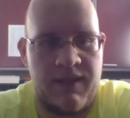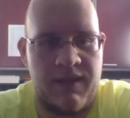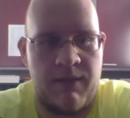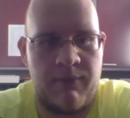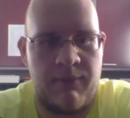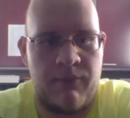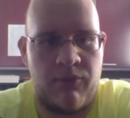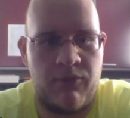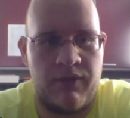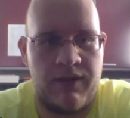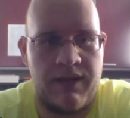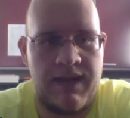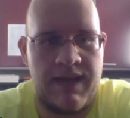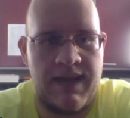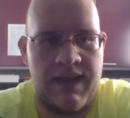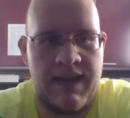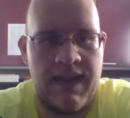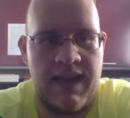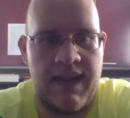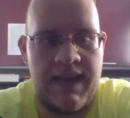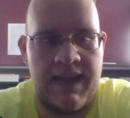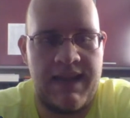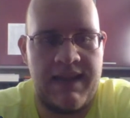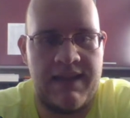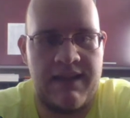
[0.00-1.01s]
I'm going to get
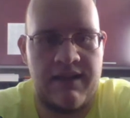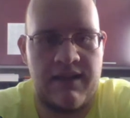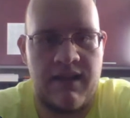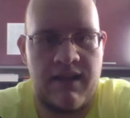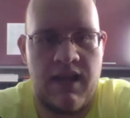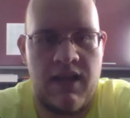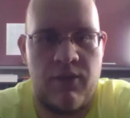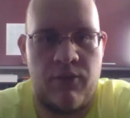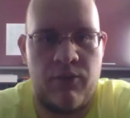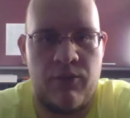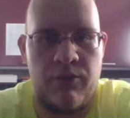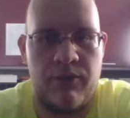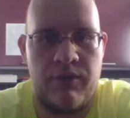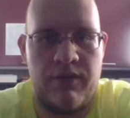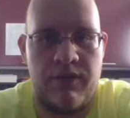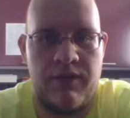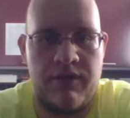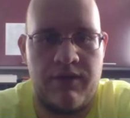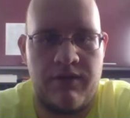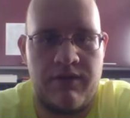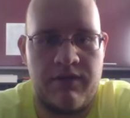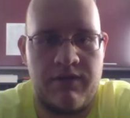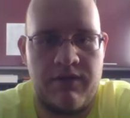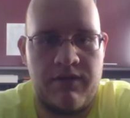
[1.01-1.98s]
a loan